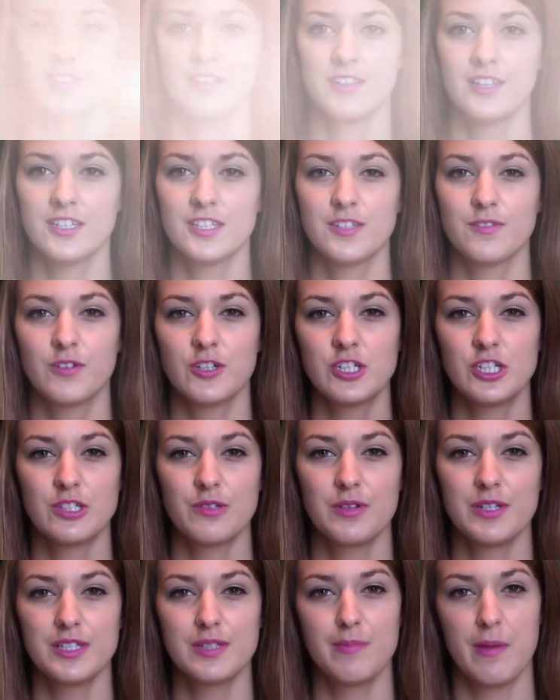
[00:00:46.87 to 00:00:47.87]
This first
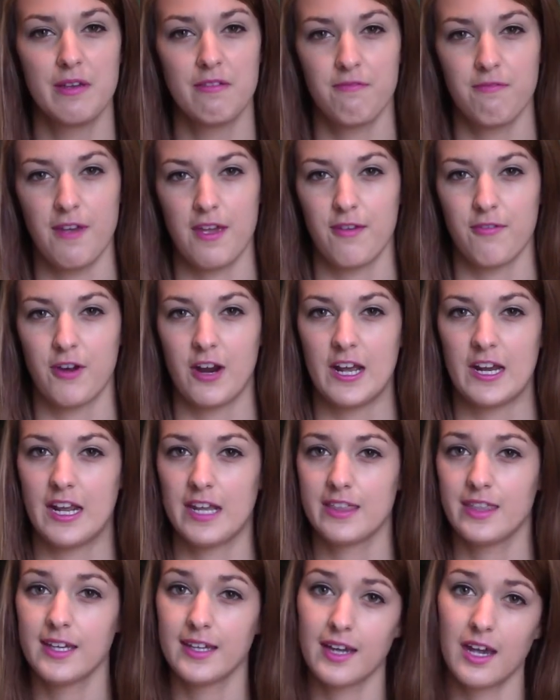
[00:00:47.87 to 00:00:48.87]
one's my favorite, and
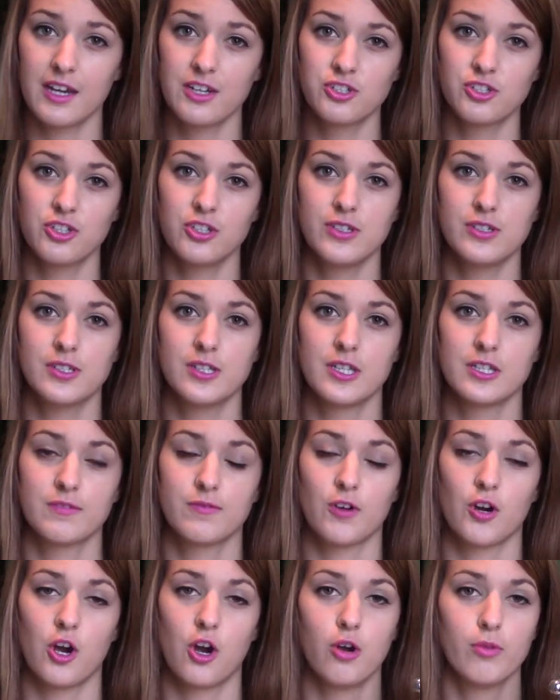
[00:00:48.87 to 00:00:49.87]
I think I actually used this
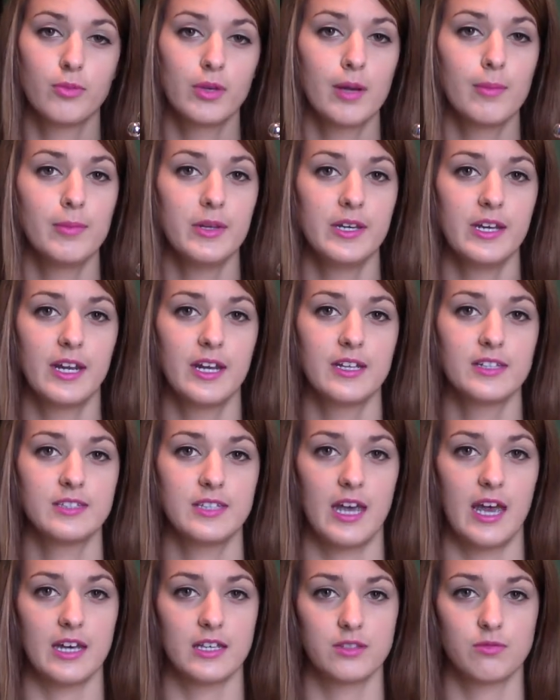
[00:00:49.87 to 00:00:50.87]
for a homecoming dance
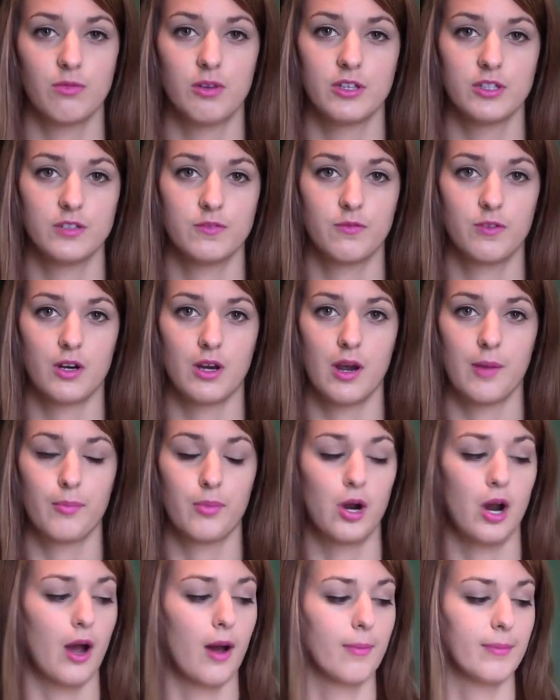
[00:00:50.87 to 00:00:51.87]
as well as for a
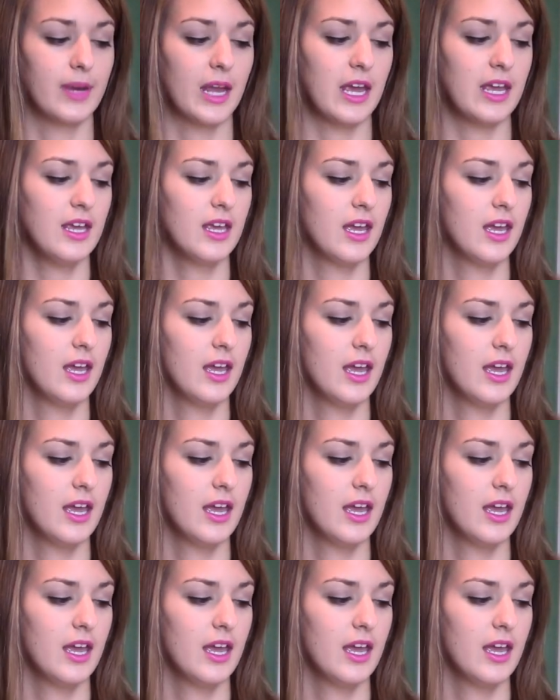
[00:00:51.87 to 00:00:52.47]
prom night.